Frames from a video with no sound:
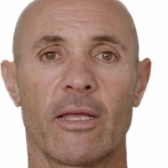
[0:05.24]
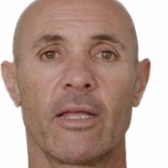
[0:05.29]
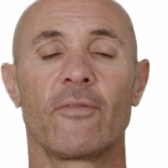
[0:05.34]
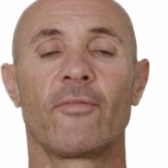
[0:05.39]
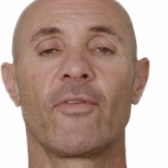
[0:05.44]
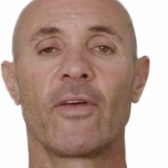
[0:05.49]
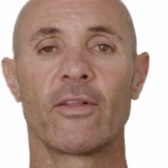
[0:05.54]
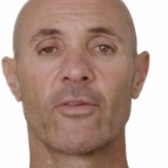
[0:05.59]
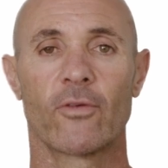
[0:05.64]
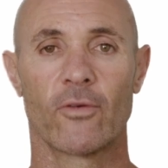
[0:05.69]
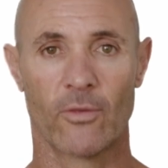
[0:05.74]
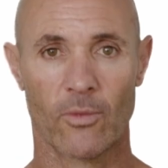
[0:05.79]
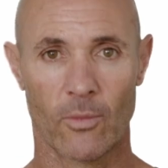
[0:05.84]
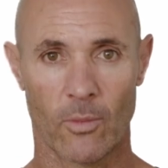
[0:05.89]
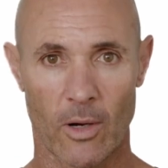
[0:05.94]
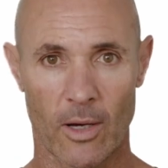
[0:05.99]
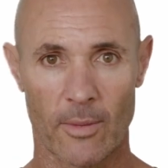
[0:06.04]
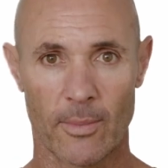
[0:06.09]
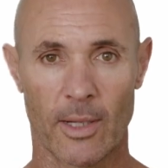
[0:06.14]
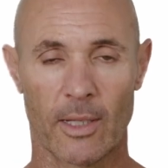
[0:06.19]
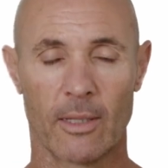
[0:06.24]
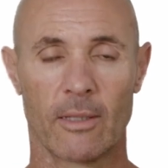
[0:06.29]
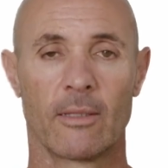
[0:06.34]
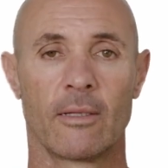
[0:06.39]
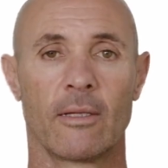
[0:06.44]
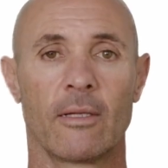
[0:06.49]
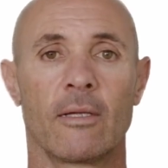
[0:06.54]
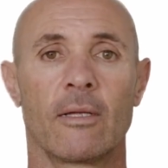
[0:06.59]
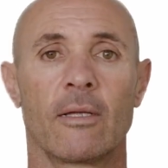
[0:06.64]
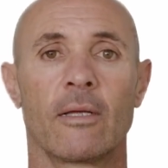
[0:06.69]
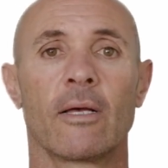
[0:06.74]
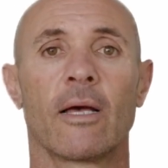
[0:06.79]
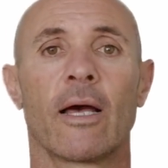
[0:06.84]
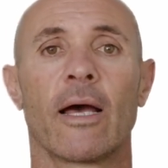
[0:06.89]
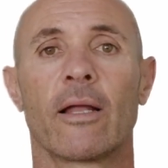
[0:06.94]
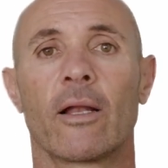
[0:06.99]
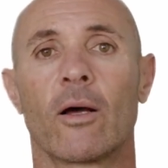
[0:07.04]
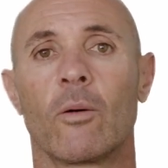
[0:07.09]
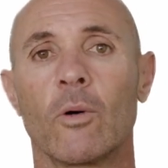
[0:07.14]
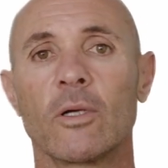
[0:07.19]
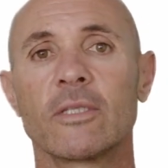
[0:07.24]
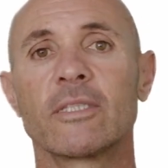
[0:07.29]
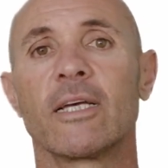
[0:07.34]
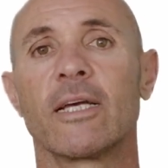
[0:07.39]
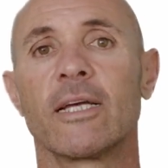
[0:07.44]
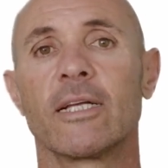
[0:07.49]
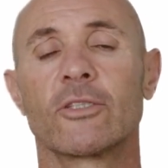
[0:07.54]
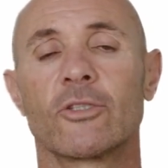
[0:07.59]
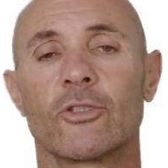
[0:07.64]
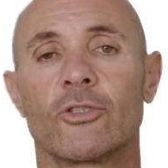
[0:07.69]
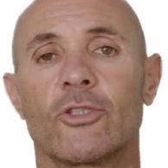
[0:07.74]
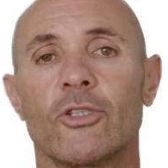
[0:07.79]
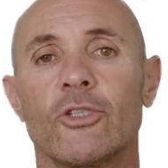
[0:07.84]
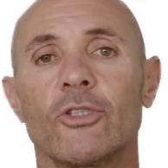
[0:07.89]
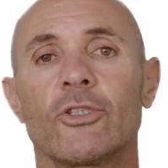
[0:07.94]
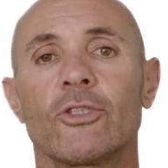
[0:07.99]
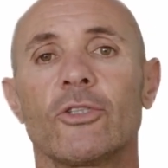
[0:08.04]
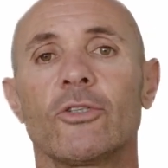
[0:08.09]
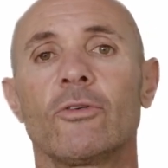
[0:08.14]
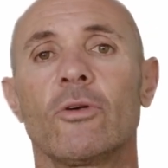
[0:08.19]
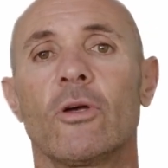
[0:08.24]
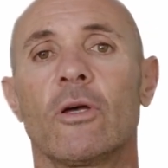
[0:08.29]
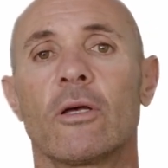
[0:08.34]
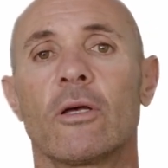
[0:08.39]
inventor of the YBell, and I want to introduce you